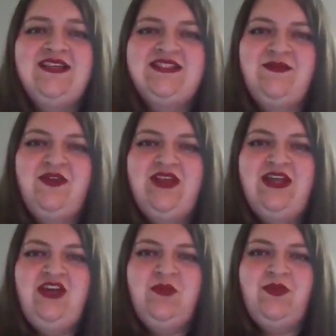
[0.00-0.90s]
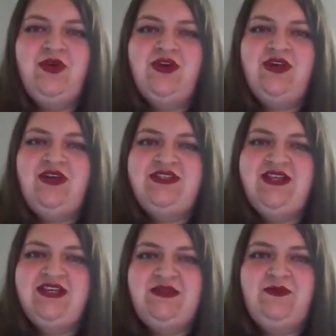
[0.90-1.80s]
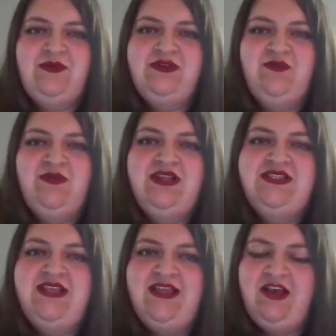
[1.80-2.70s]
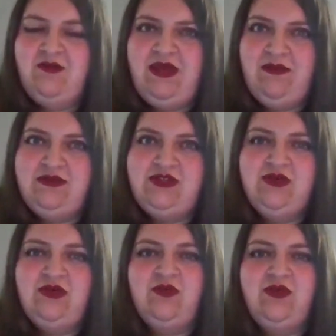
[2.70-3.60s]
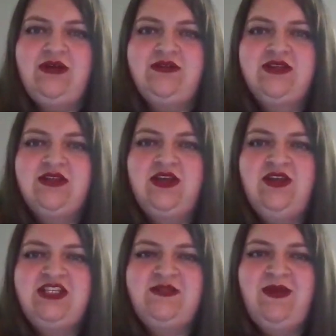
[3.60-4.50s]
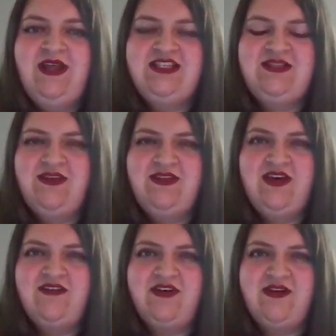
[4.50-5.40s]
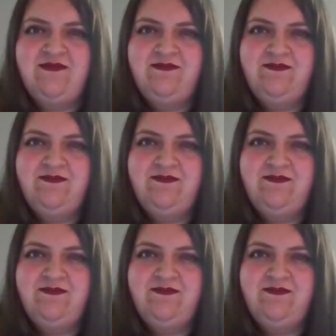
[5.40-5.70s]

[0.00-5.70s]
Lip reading: Simona, in your book, you say it's important we understand how people saw the world. Can you explain this a bit further?